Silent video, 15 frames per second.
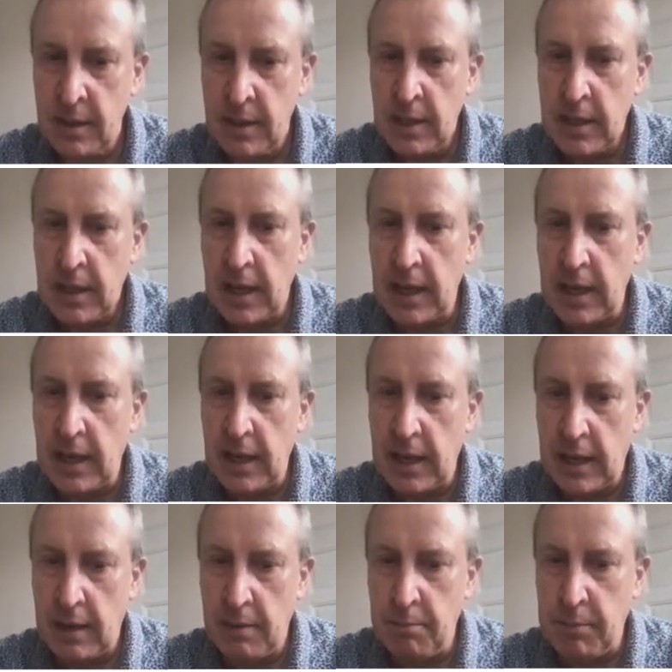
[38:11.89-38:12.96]
Uh,
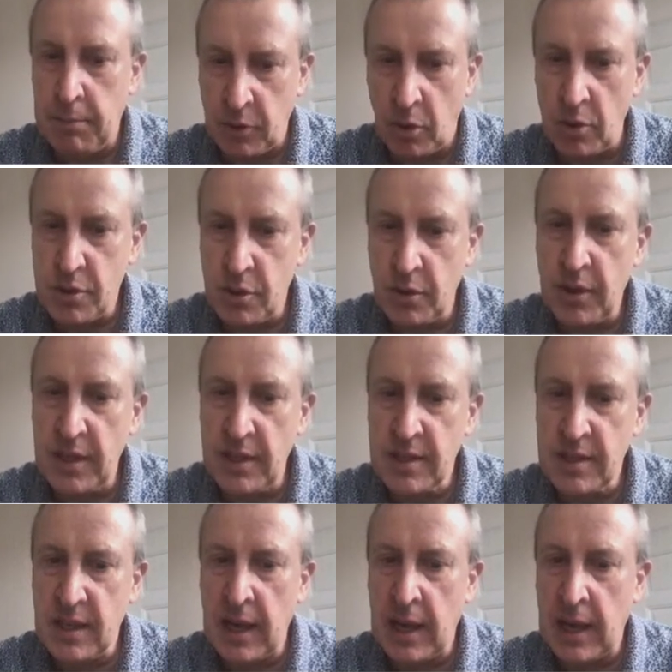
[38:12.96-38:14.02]
but also there is
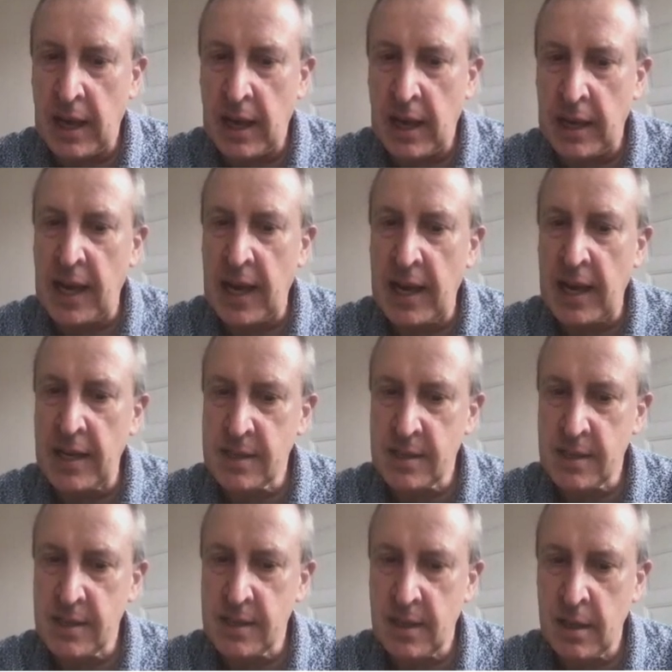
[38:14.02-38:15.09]
a, a nice,
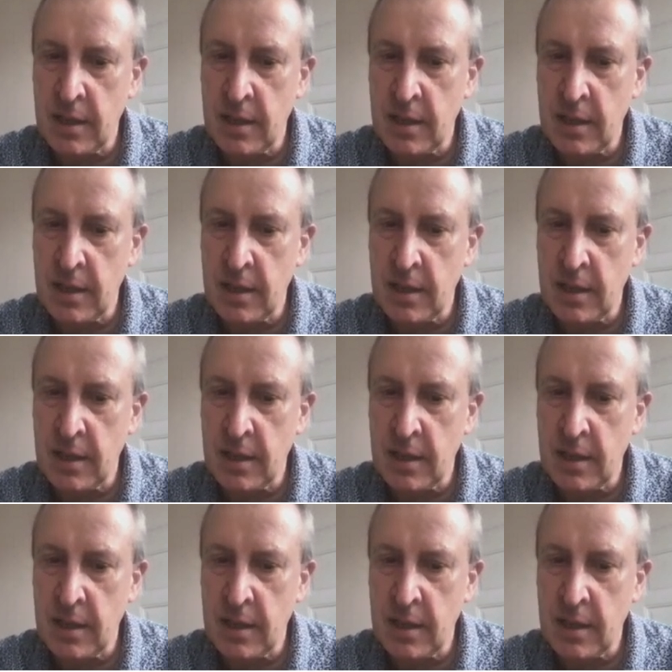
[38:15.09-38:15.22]
uh,